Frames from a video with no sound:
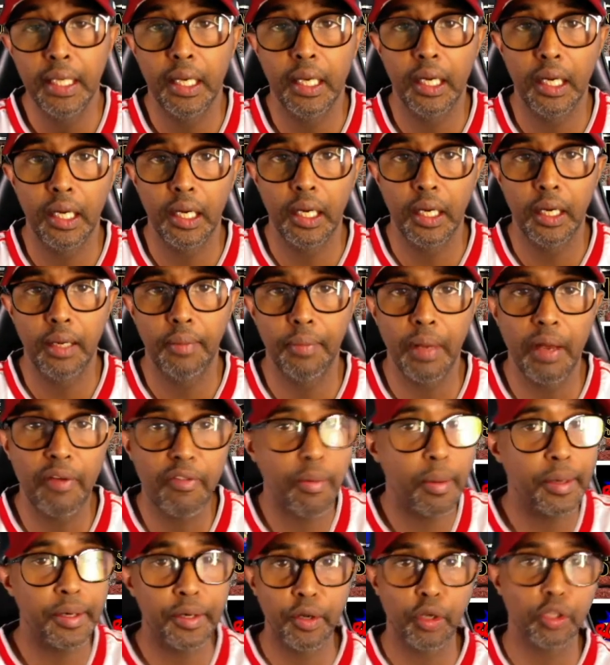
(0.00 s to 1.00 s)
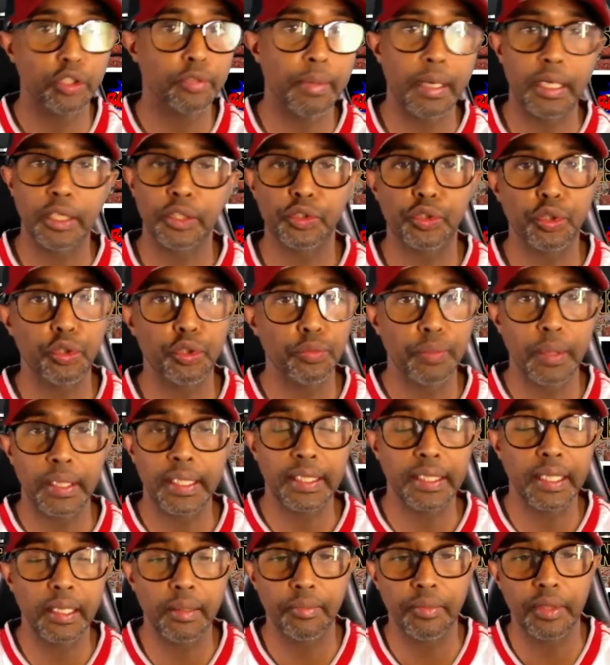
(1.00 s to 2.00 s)
Everybody knows about Jude
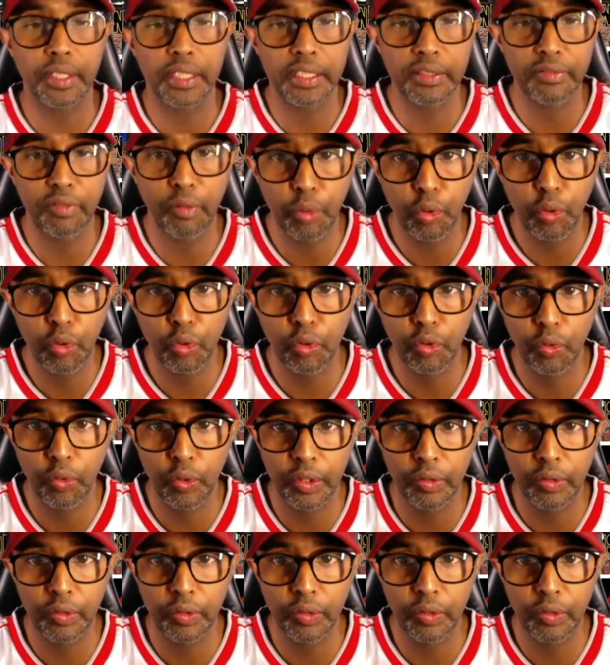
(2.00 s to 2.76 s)
Bellingham and Liverpool.